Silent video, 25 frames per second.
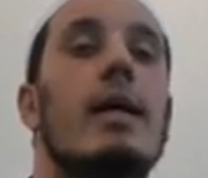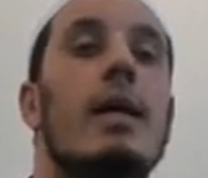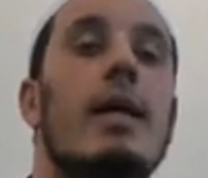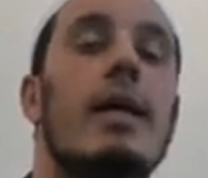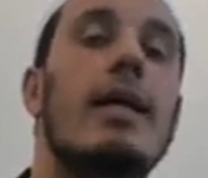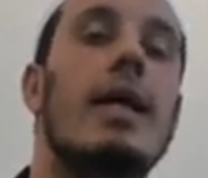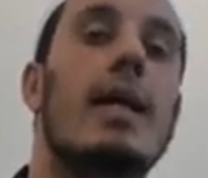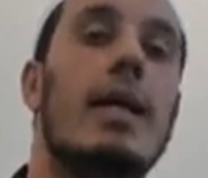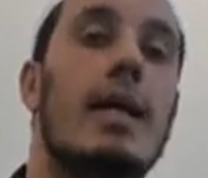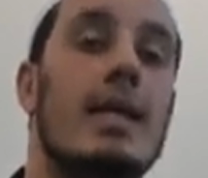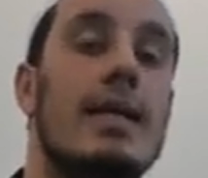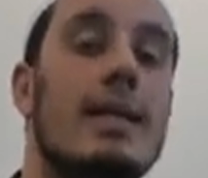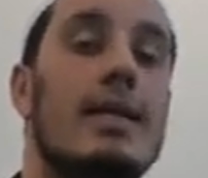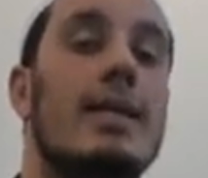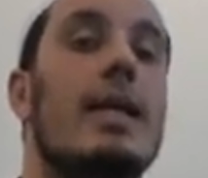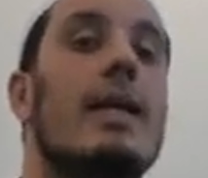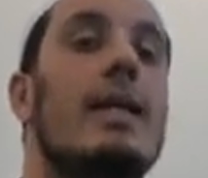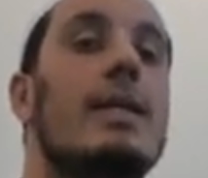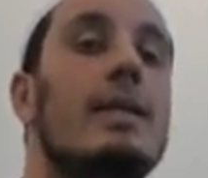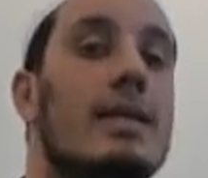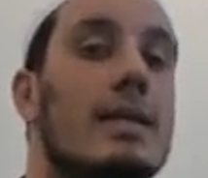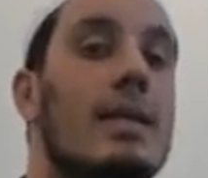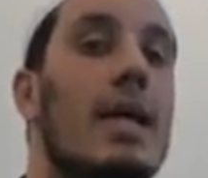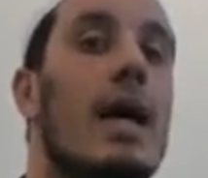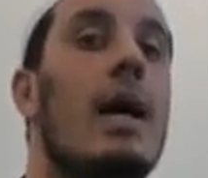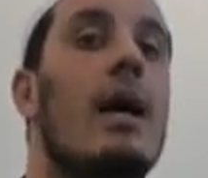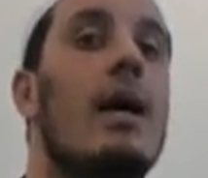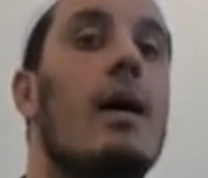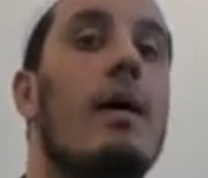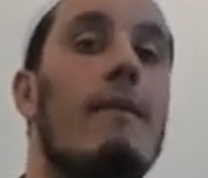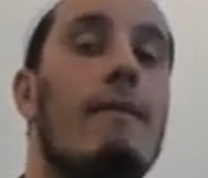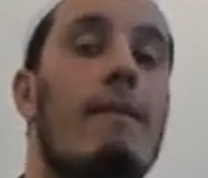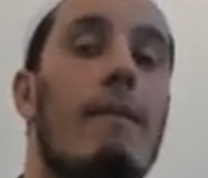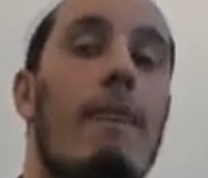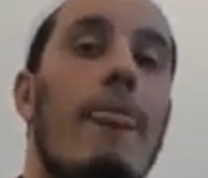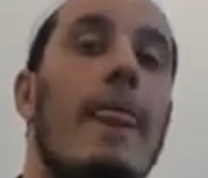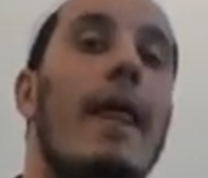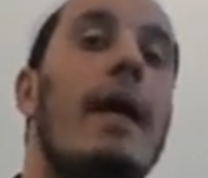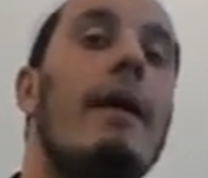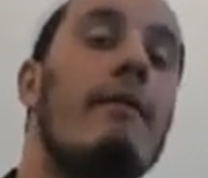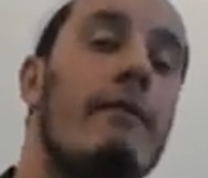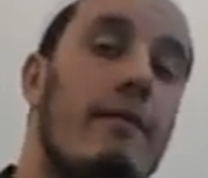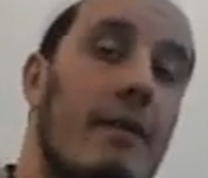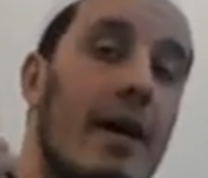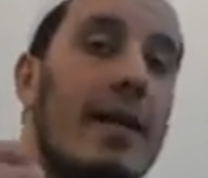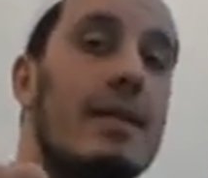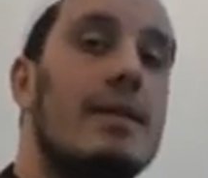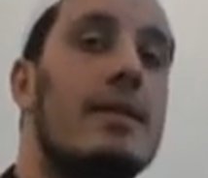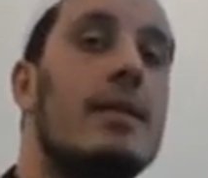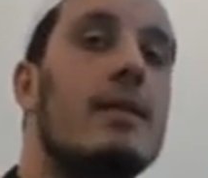He's gonna, he's going to start
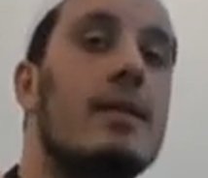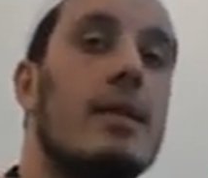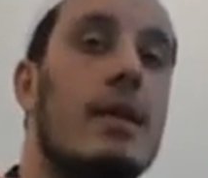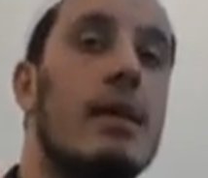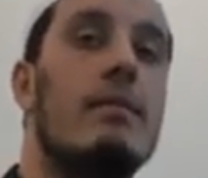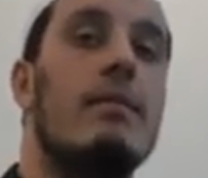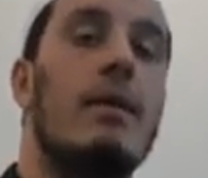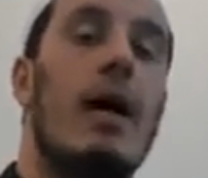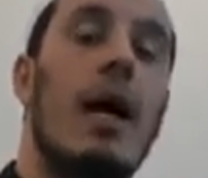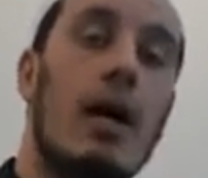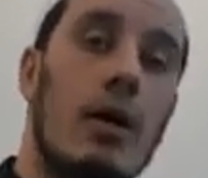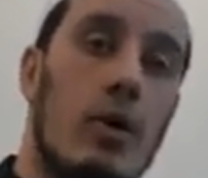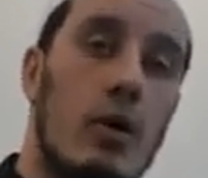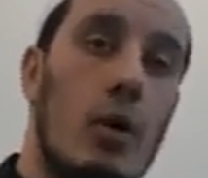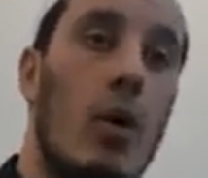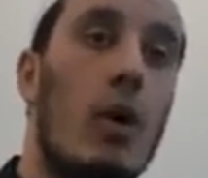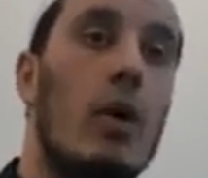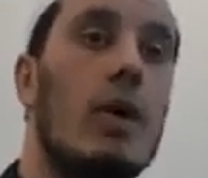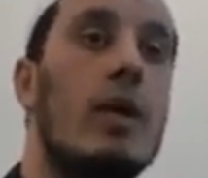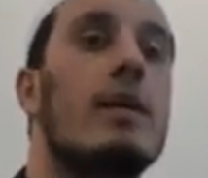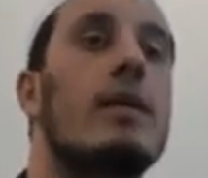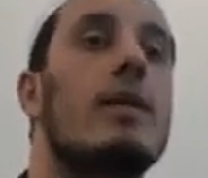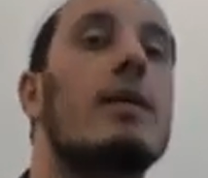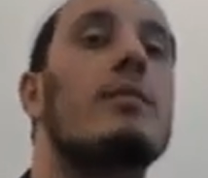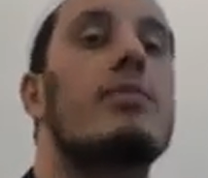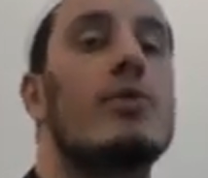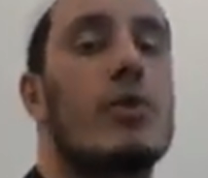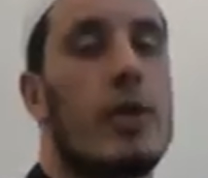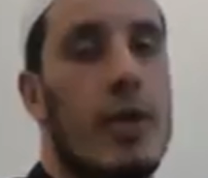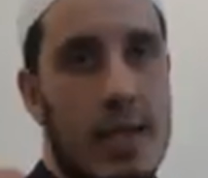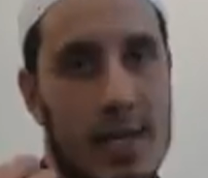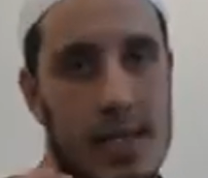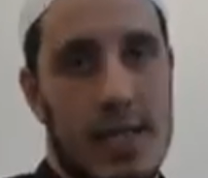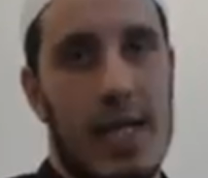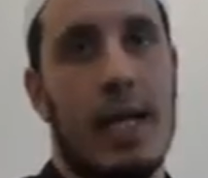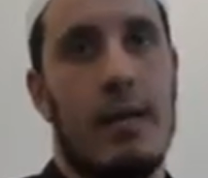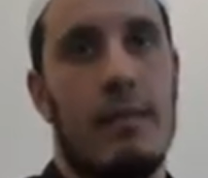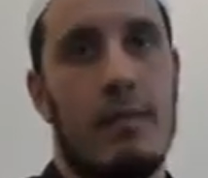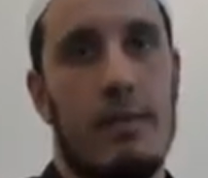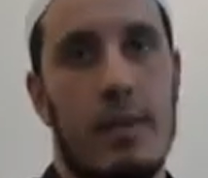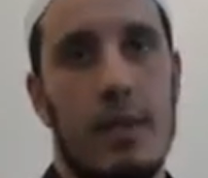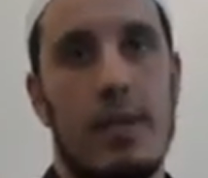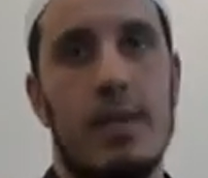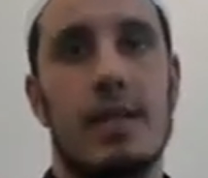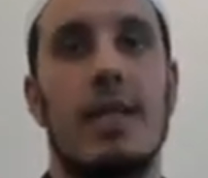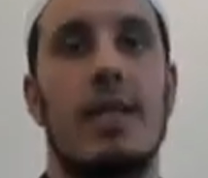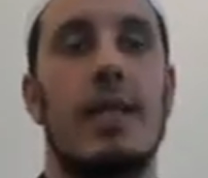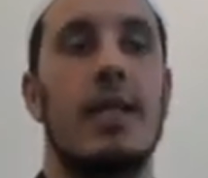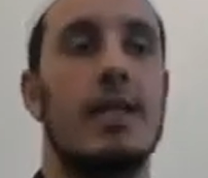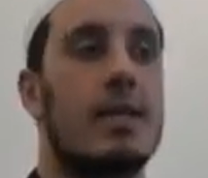inviting them and calling them to Islam.
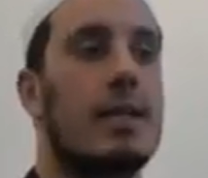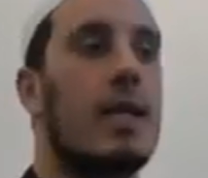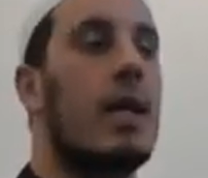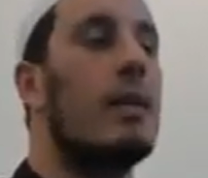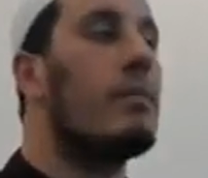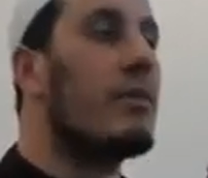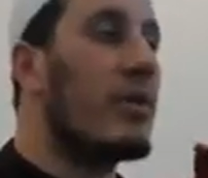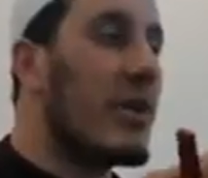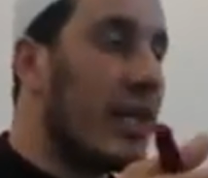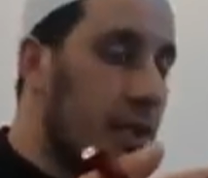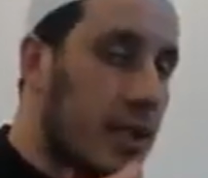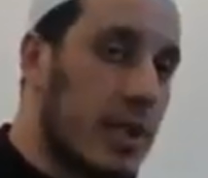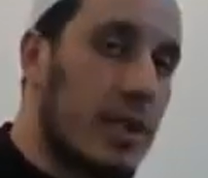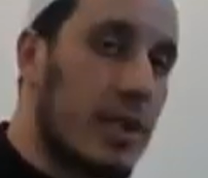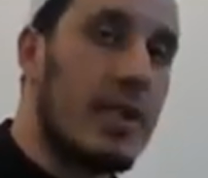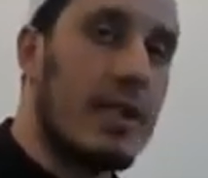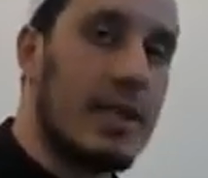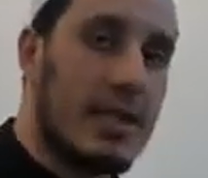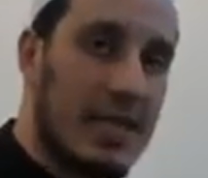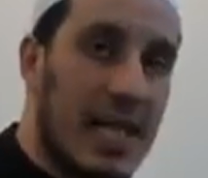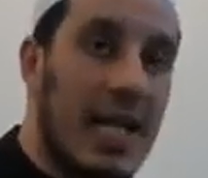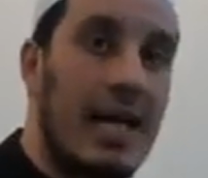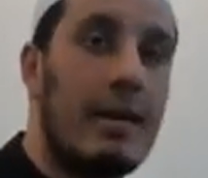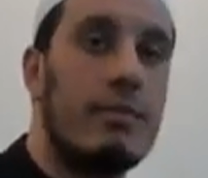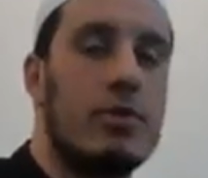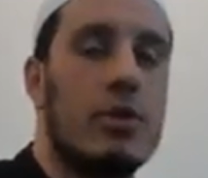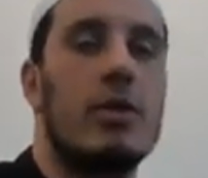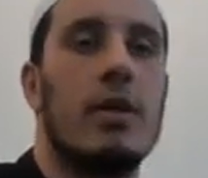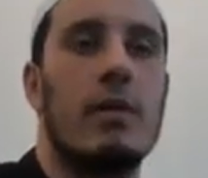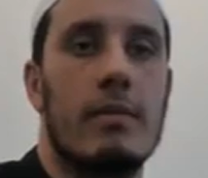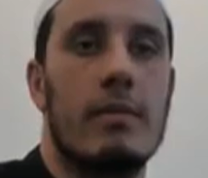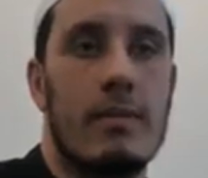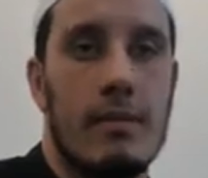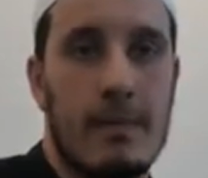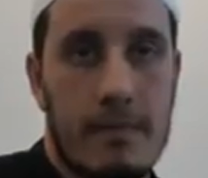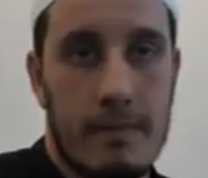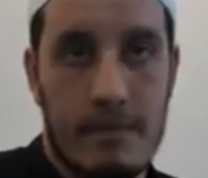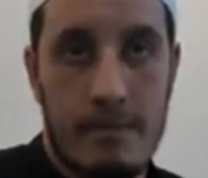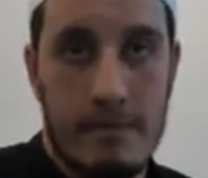He's going to start preaching Islam to them.